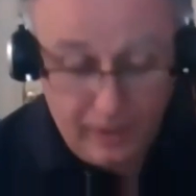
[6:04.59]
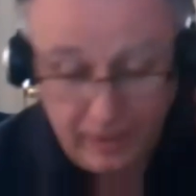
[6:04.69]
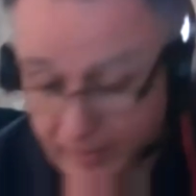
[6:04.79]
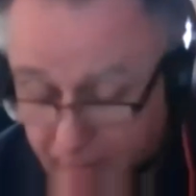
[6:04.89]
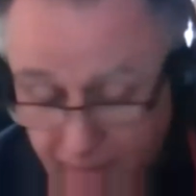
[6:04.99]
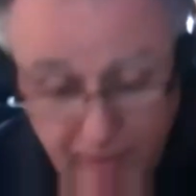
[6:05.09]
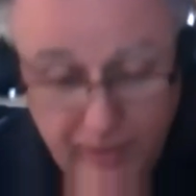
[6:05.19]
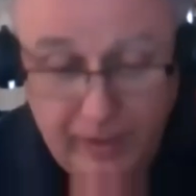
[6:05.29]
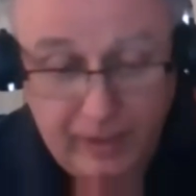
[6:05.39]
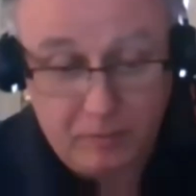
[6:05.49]
And
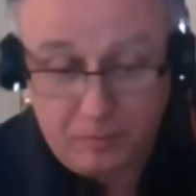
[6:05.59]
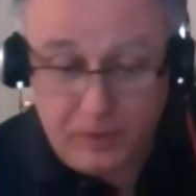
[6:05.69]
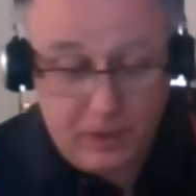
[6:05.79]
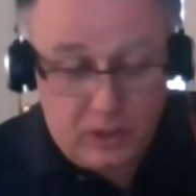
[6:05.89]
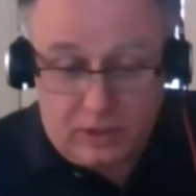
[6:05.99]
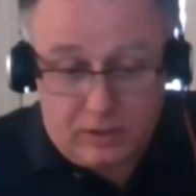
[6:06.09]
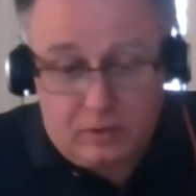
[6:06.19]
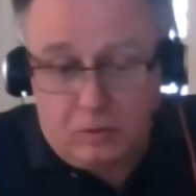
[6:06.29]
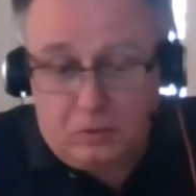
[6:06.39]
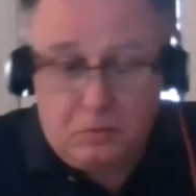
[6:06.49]
if we just
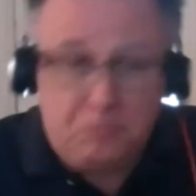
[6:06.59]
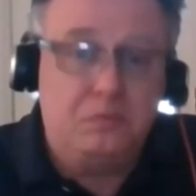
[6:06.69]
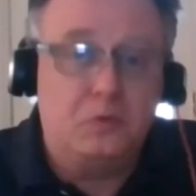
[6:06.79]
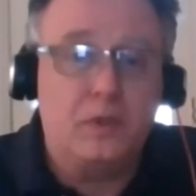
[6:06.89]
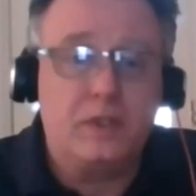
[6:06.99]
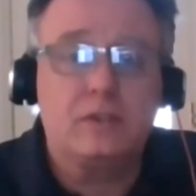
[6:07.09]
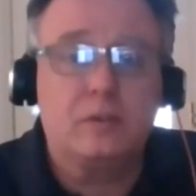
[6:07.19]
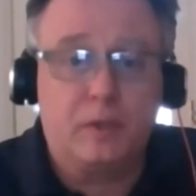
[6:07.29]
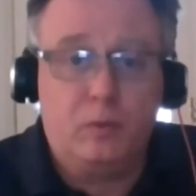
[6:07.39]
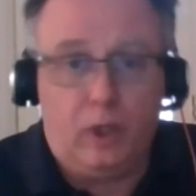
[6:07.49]
do
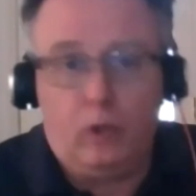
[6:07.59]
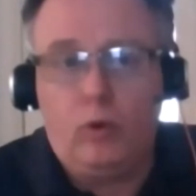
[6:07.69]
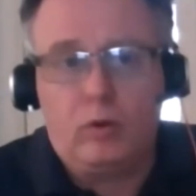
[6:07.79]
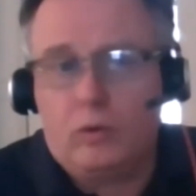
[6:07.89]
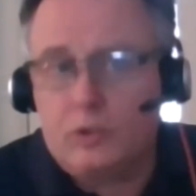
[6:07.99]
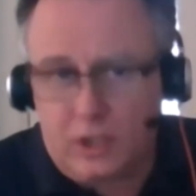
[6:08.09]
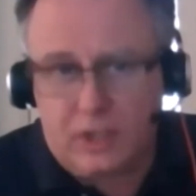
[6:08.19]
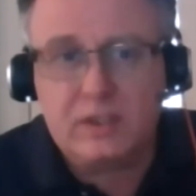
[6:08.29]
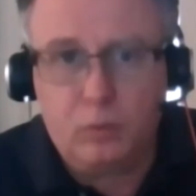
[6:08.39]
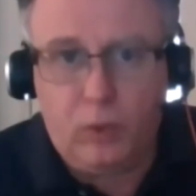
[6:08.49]
reasonably well or, or
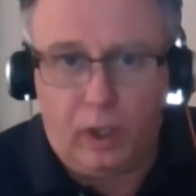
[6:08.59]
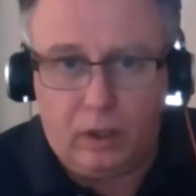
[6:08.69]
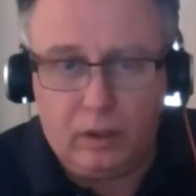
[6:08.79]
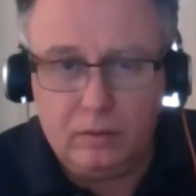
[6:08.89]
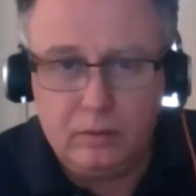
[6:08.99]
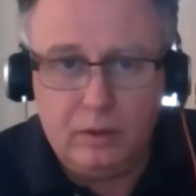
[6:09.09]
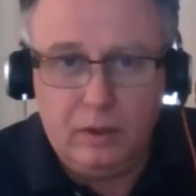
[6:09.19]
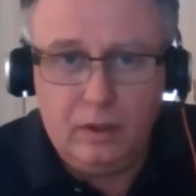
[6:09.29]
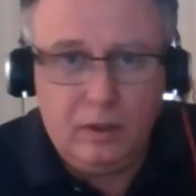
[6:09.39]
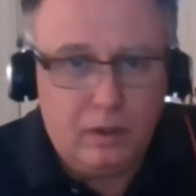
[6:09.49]
just well,
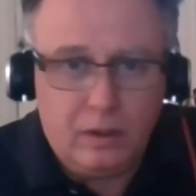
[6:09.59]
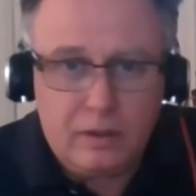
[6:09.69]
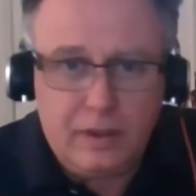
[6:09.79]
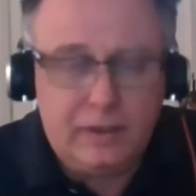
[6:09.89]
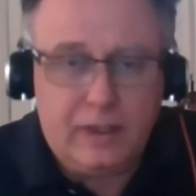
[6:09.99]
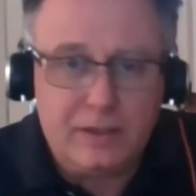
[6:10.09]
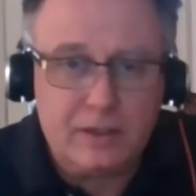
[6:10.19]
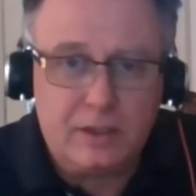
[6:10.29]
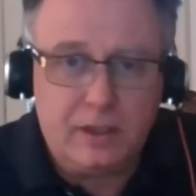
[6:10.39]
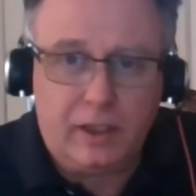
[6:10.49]
it doesn't
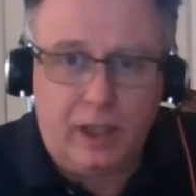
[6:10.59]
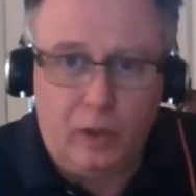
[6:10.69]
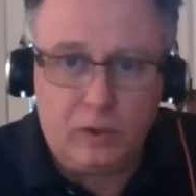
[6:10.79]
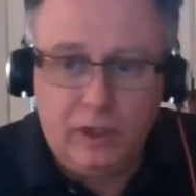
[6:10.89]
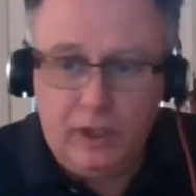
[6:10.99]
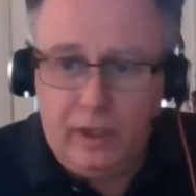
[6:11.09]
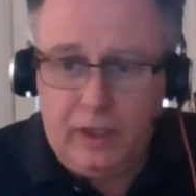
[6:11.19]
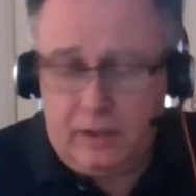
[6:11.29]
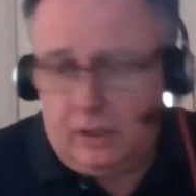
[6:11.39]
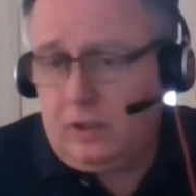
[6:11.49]
stick out.
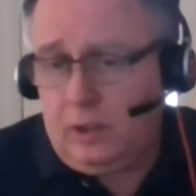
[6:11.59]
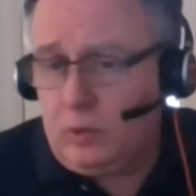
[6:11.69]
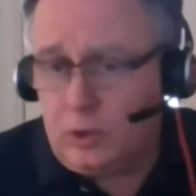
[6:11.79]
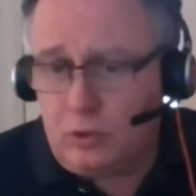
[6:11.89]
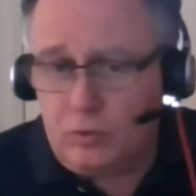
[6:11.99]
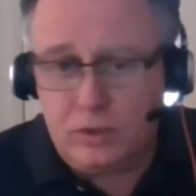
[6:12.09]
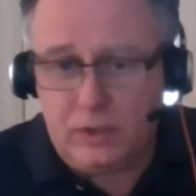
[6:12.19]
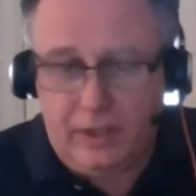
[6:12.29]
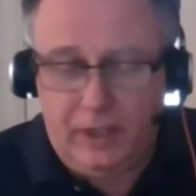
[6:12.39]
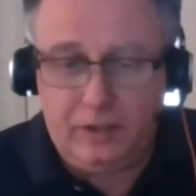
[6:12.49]
And then they will choose a
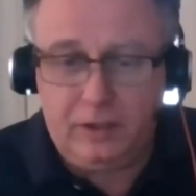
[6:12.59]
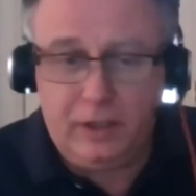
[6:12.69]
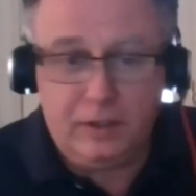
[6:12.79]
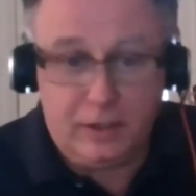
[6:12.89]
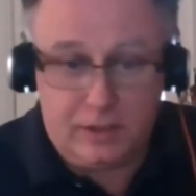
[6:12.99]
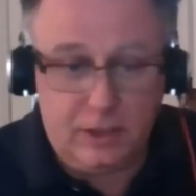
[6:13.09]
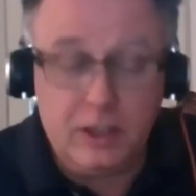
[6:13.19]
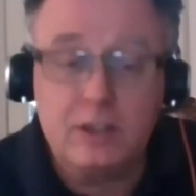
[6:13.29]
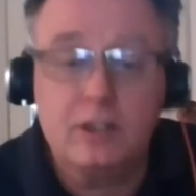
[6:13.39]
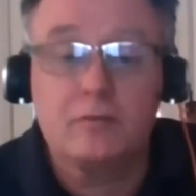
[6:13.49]
candidate that's
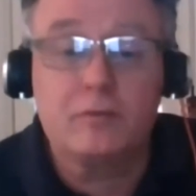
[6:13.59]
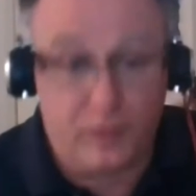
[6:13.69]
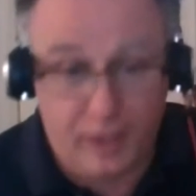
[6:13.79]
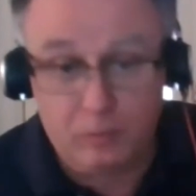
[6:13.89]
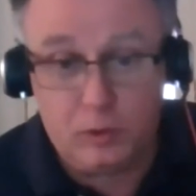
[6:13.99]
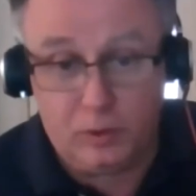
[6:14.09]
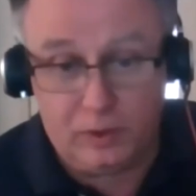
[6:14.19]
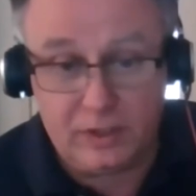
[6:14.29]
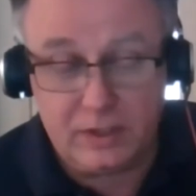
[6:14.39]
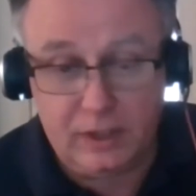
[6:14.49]
easier for them to
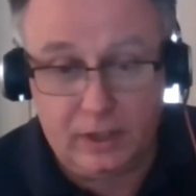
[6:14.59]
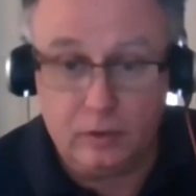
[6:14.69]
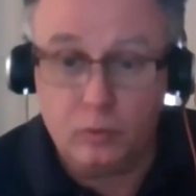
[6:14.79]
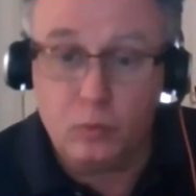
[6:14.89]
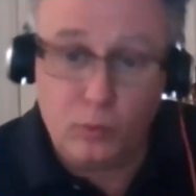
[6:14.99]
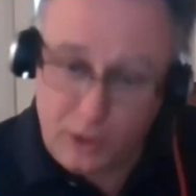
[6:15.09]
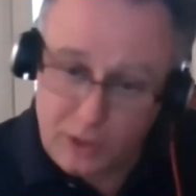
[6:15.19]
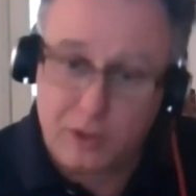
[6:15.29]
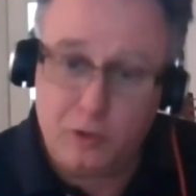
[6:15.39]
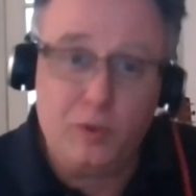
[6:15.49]
understand which
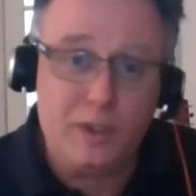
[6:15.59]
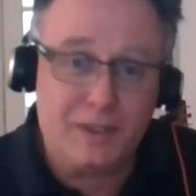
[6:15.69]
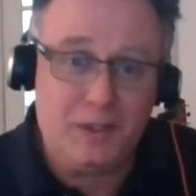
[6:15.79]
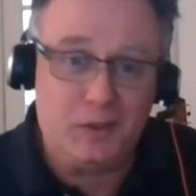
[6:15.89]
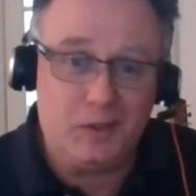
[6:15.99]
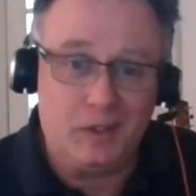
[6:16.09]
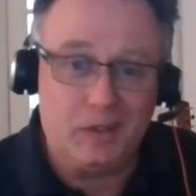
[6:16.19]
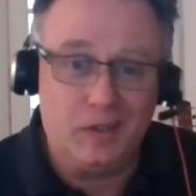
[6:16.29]
is a US candidate.